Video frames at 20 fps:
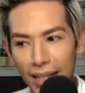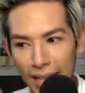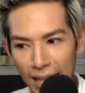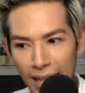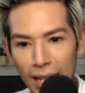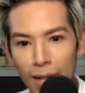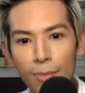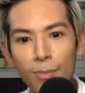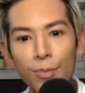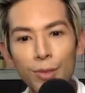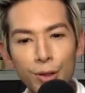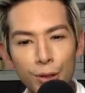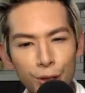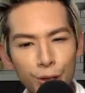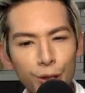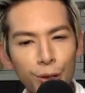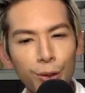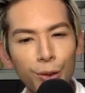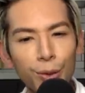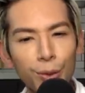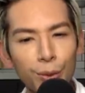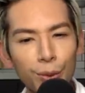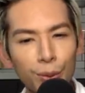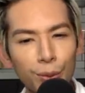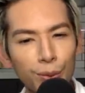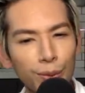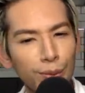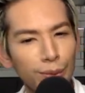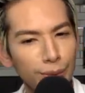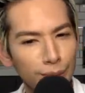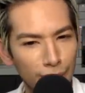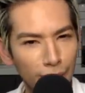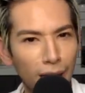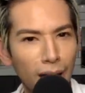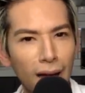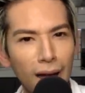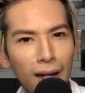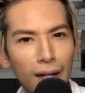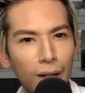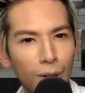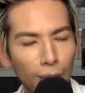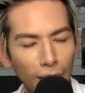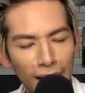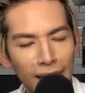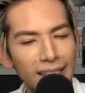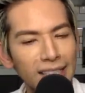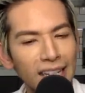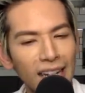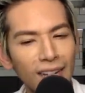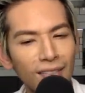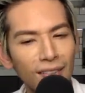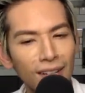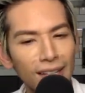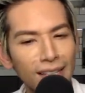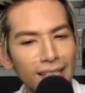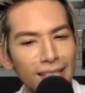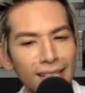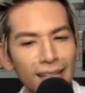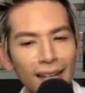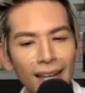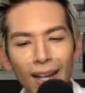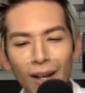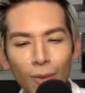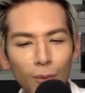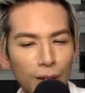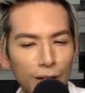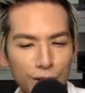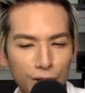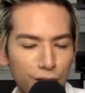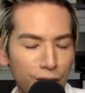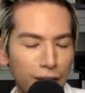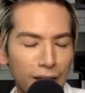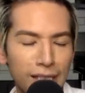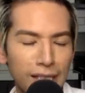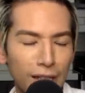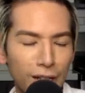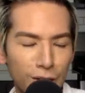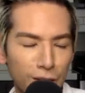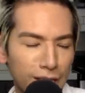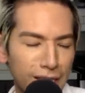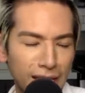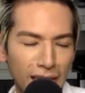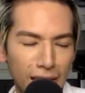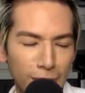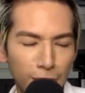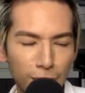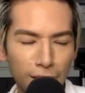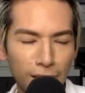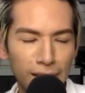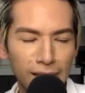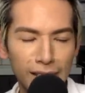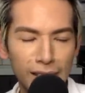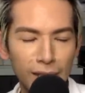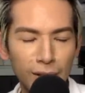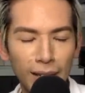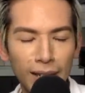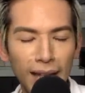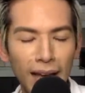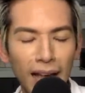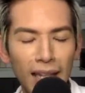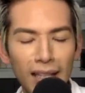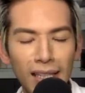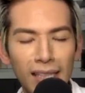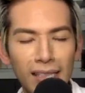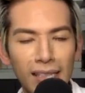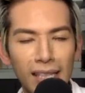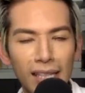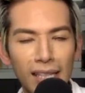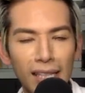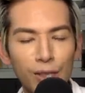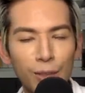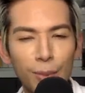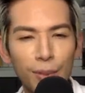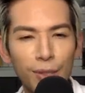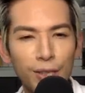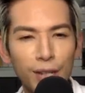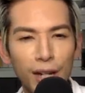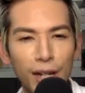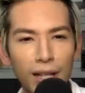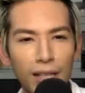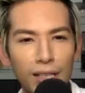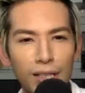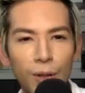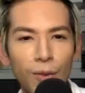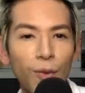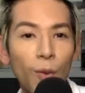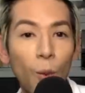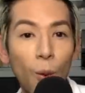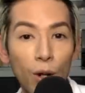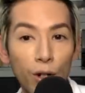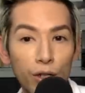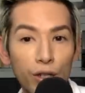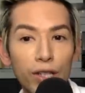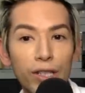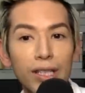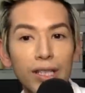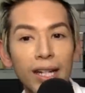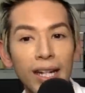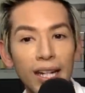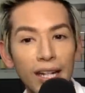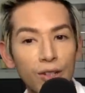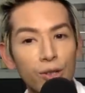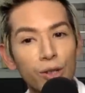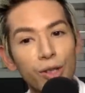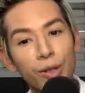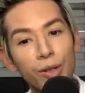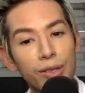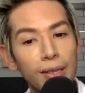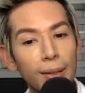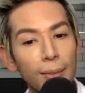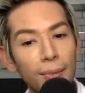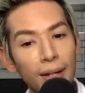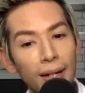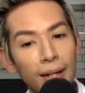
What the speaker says: Kim to Greg Davis, which is understandable considering Kathy's like super jealous. So of course, she's going to introduce